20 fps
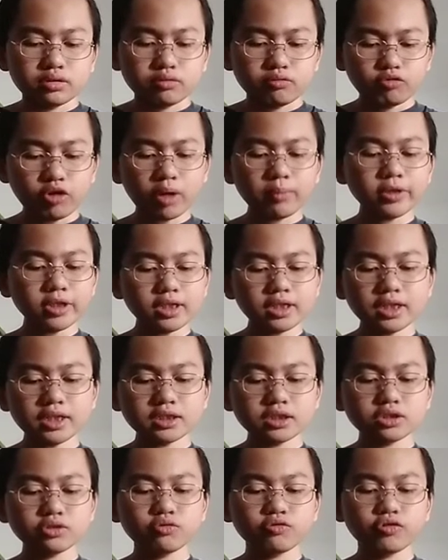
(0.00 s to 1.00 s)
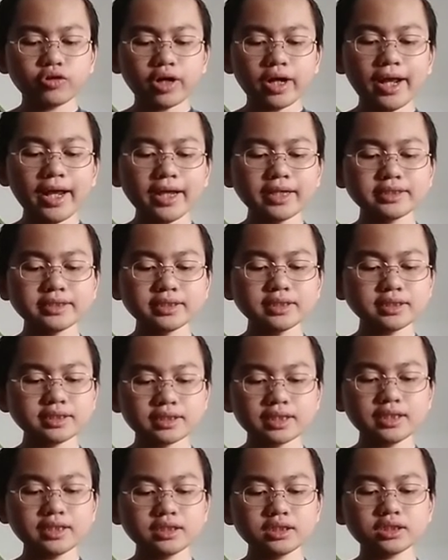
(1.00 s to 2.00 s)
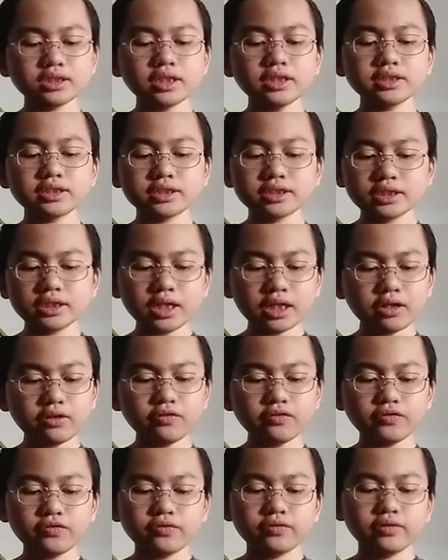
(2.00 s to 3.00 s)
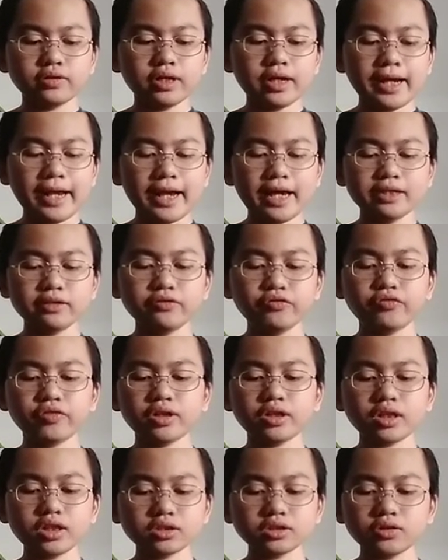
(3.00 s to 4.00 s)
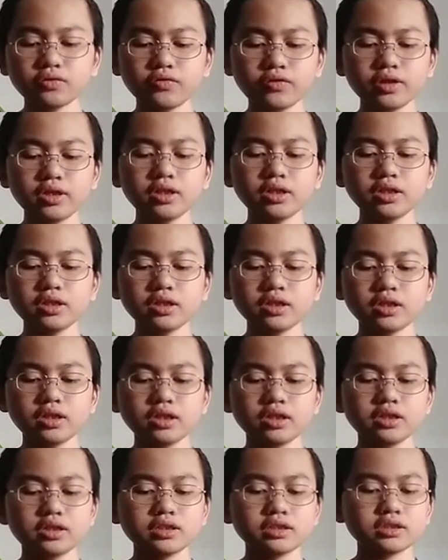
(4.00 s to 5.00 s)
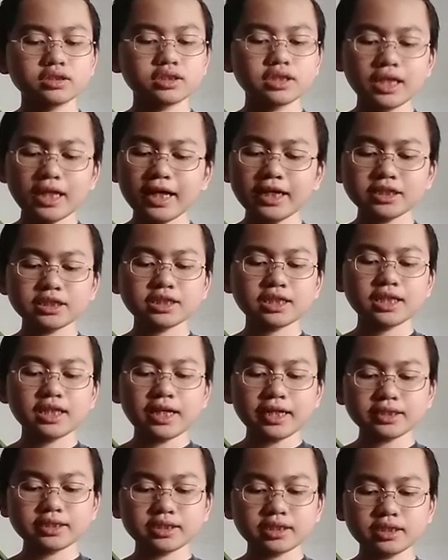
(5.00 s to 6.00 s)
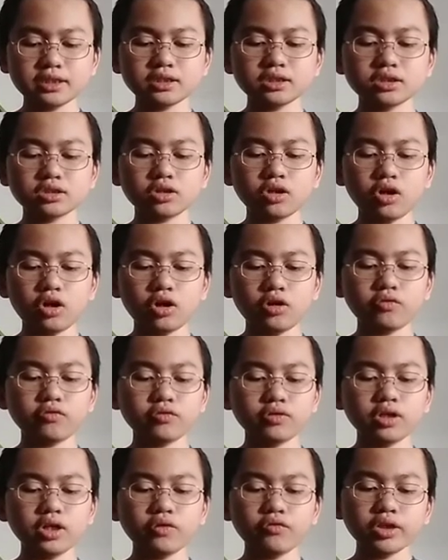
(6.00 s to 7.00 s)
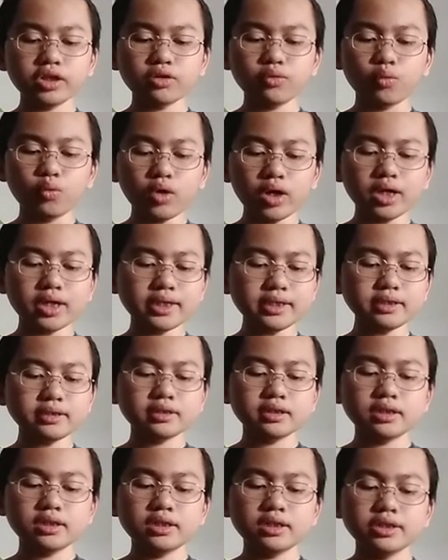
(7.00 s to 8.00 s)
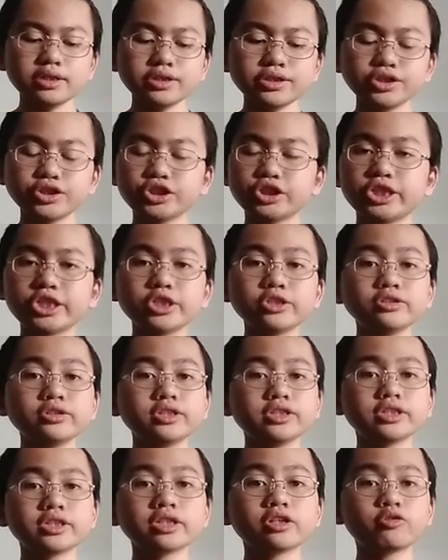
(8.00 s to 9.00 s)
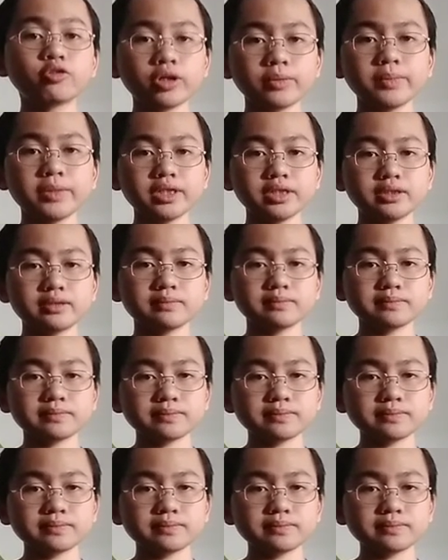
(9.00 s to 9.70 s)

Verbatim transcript: rebellions for existence itself, and philosophy slash lessons of loving the world through disagreement.